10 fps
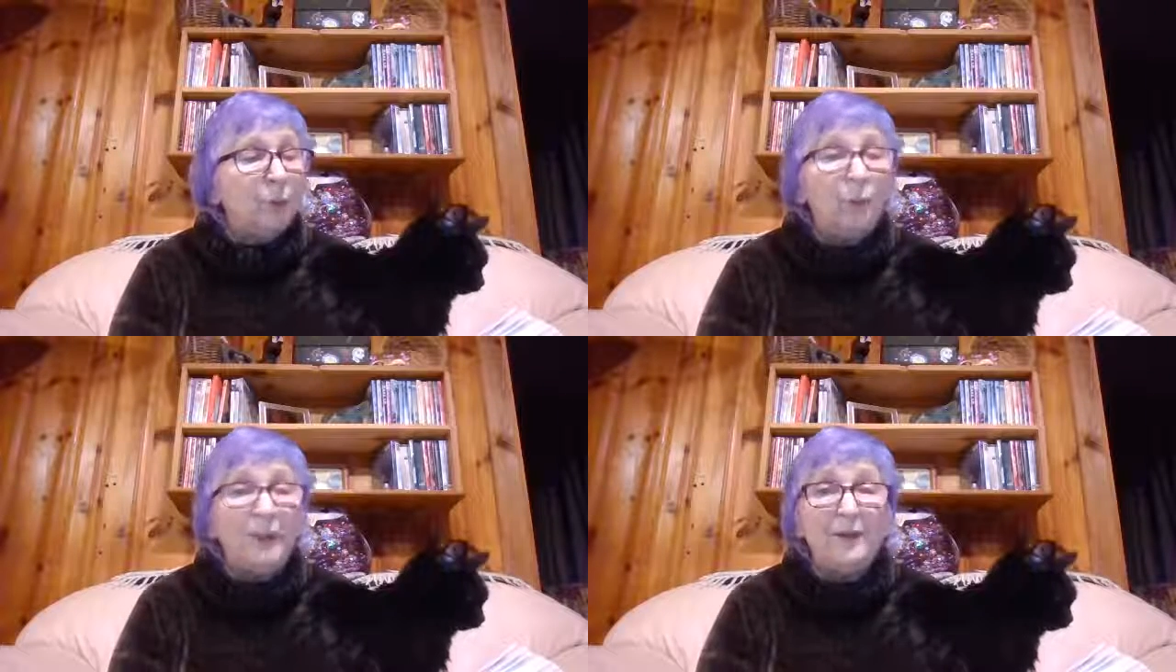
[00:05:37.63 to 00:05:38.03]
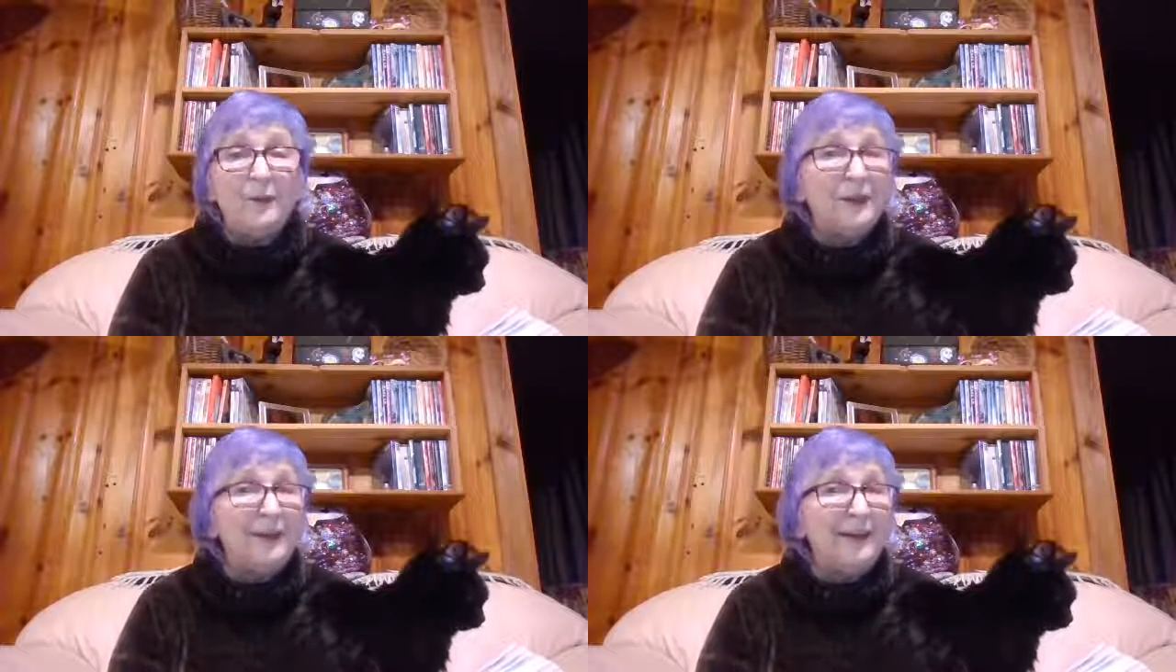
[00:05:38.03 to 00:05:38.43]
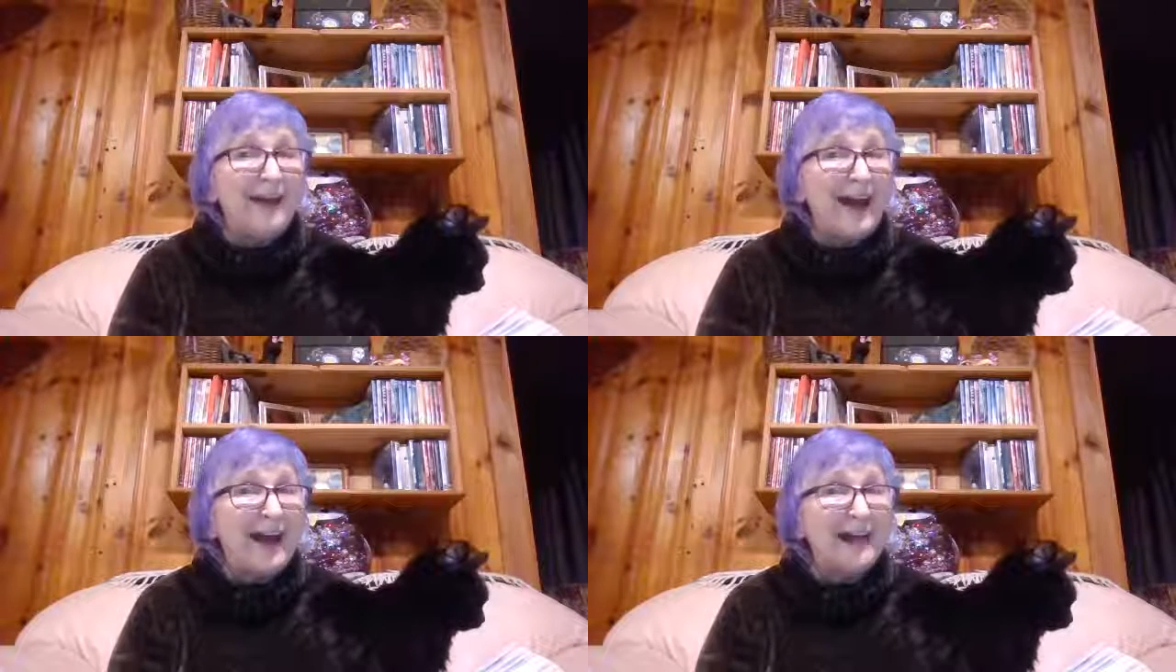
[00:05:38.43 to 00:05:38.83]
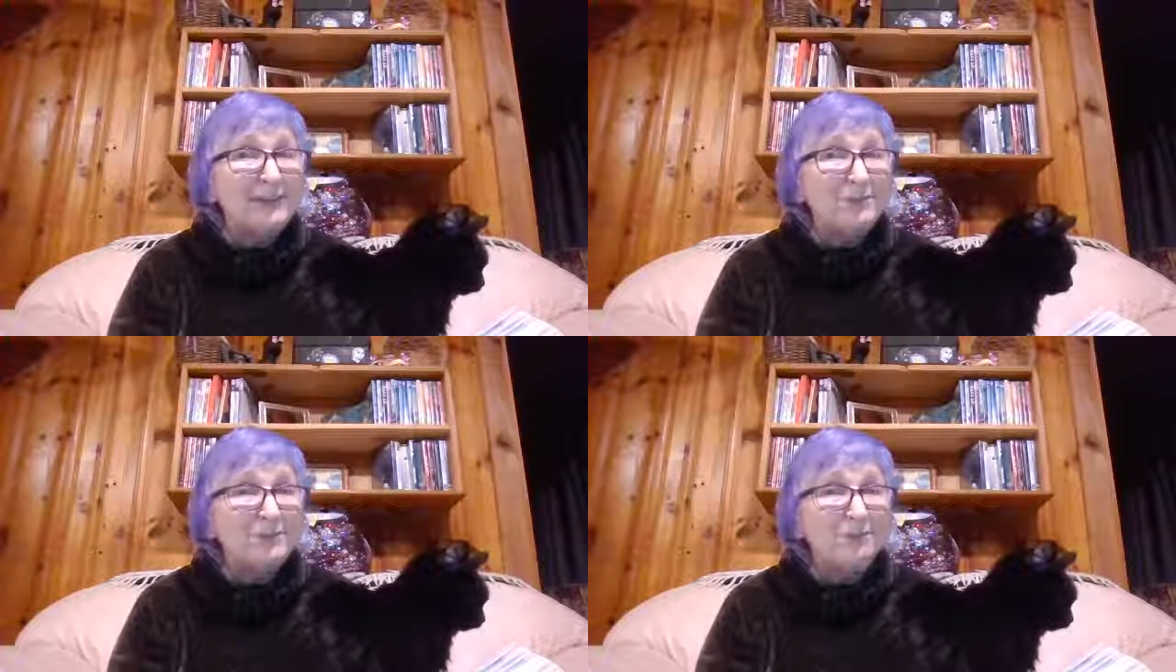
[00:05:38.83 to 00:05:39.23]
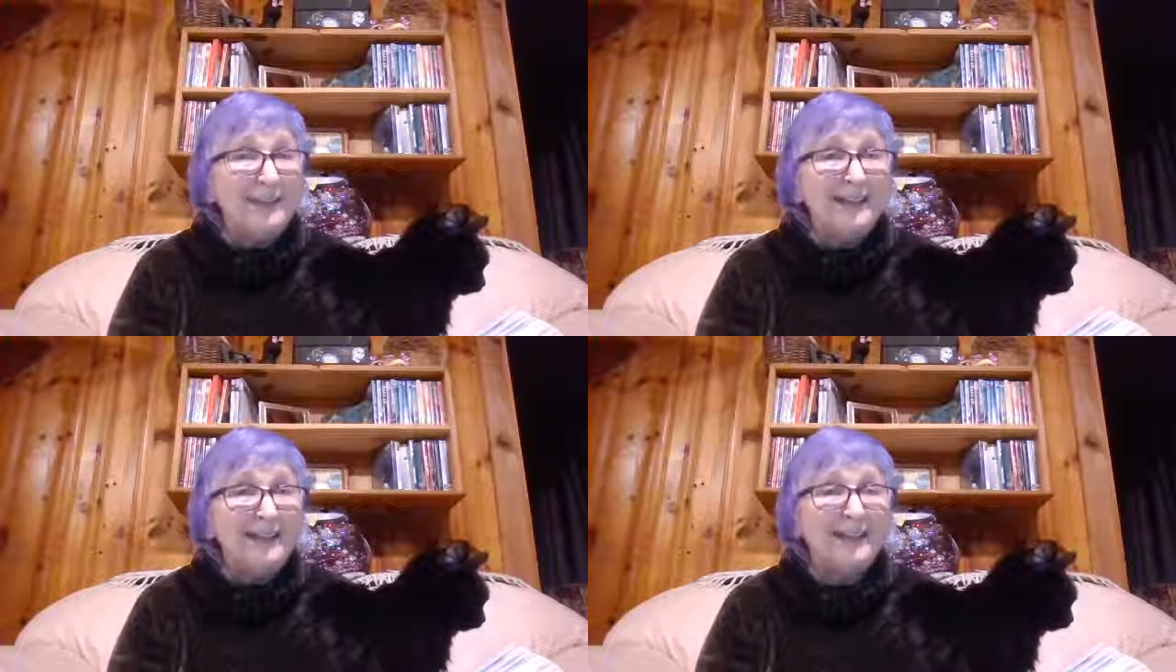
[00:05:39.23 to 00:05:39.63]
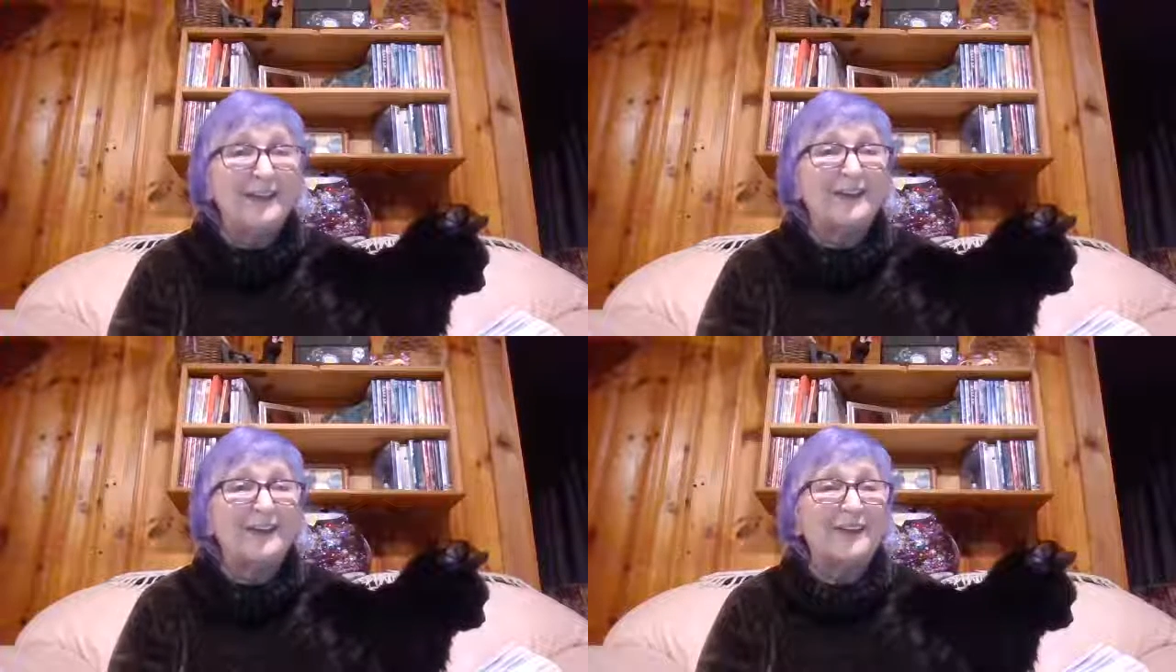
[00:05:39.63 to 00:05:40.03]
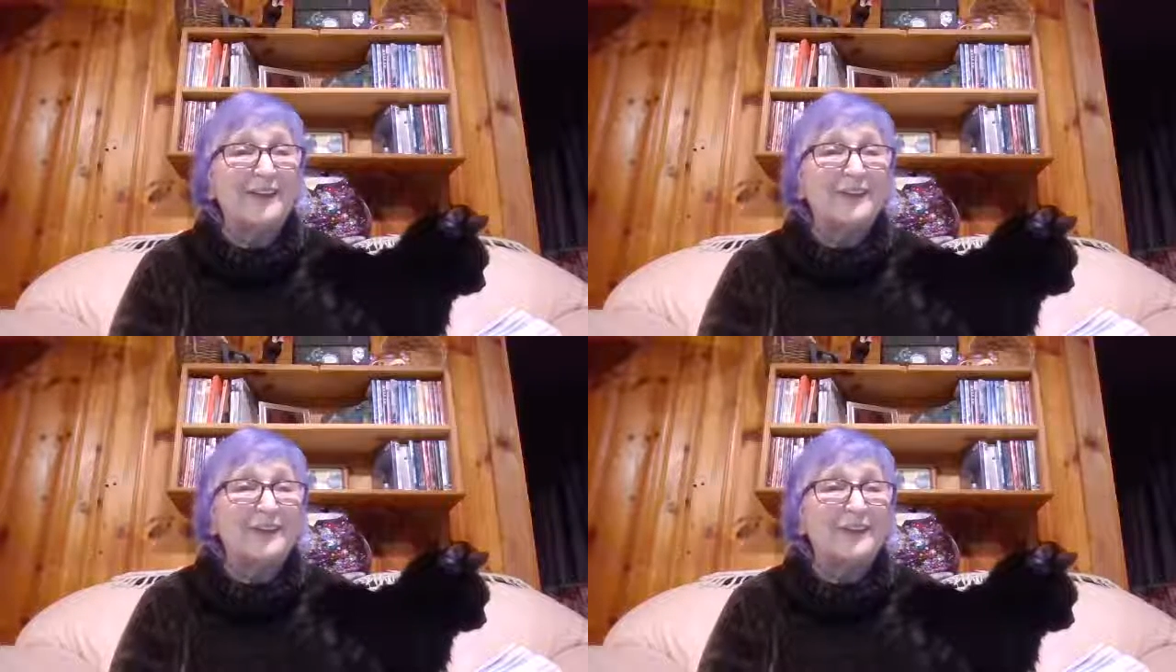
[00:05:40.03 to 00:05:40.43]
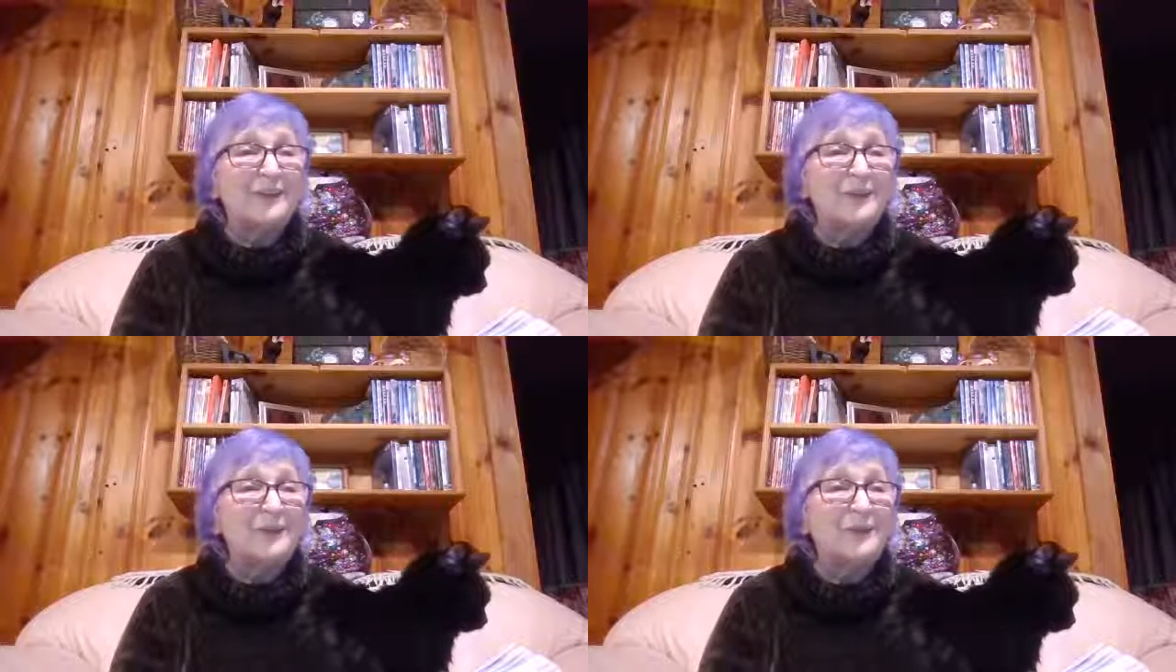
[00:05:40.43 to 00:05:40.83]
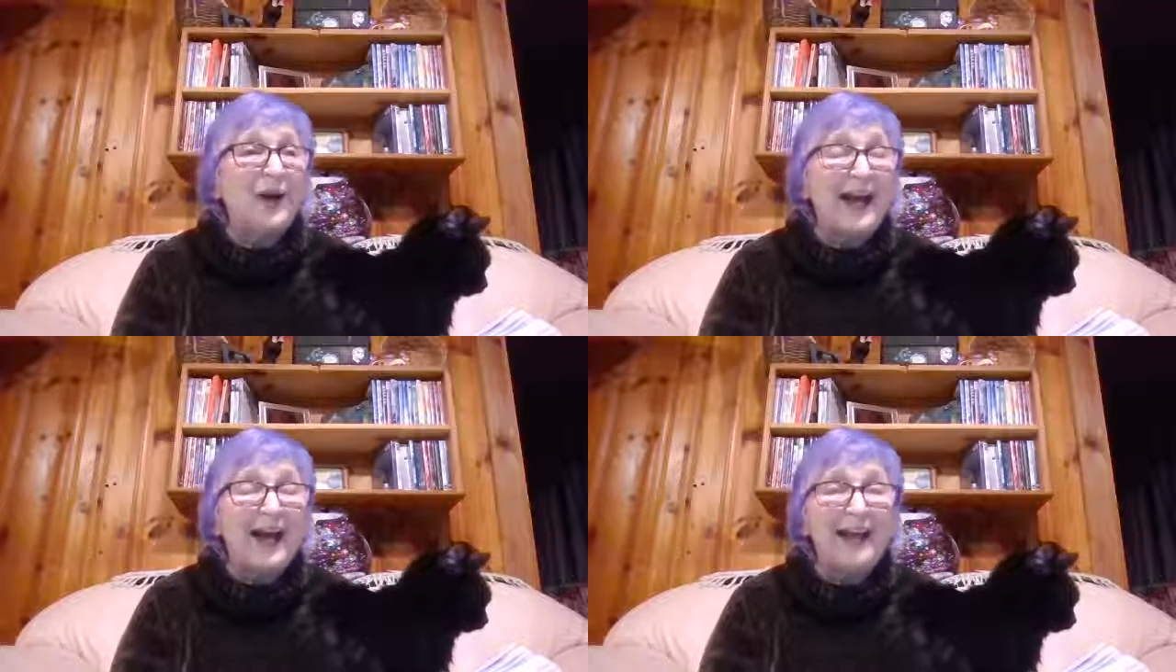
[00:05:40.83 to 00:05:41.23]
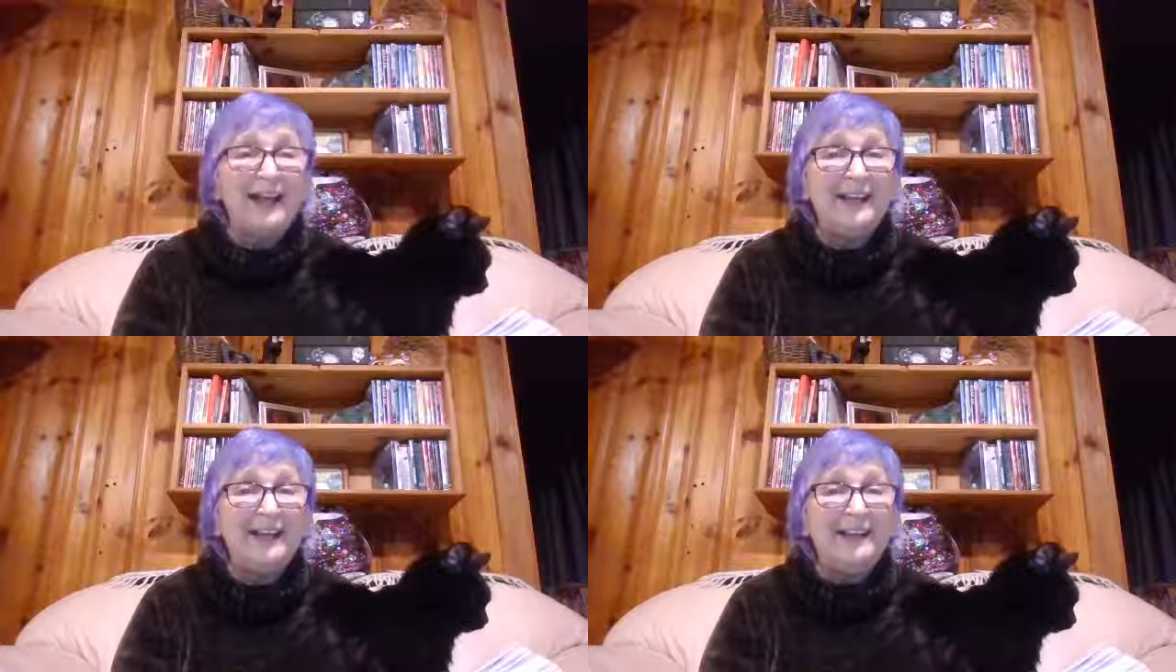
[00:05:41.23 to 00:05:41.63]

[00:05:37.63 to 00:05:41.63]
we would not be here. Why?